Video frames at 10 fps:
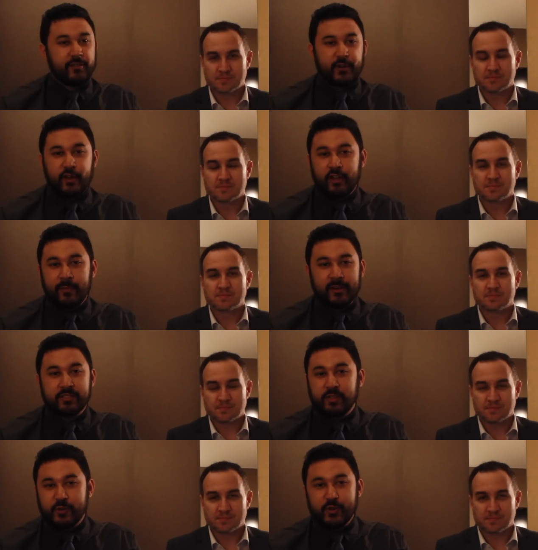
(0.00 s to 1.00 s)
Speaker 1: You can follow him on
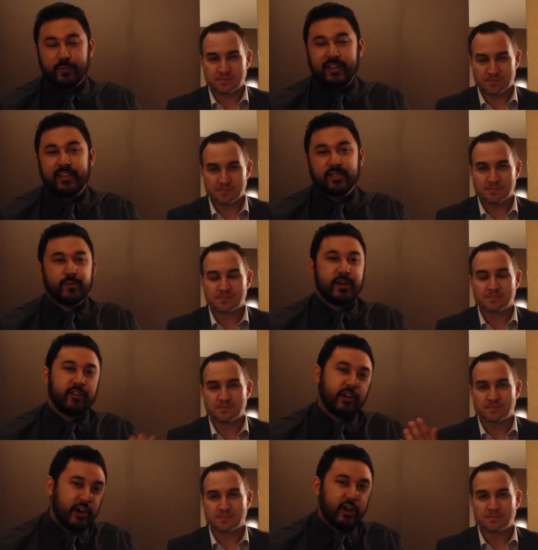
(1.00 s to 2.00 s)
his social media as
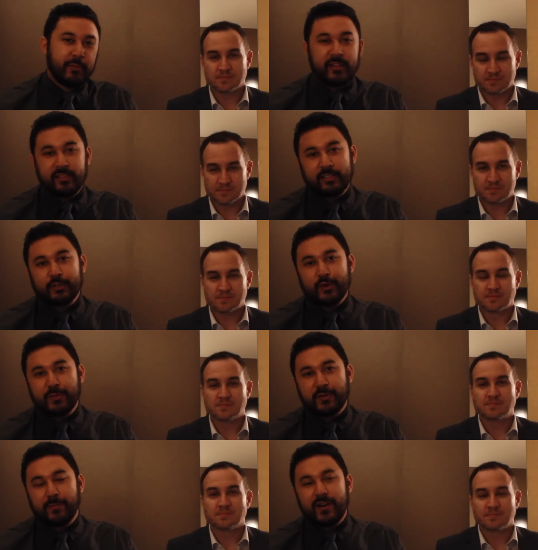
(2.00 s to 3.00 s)
well. I'll be in the description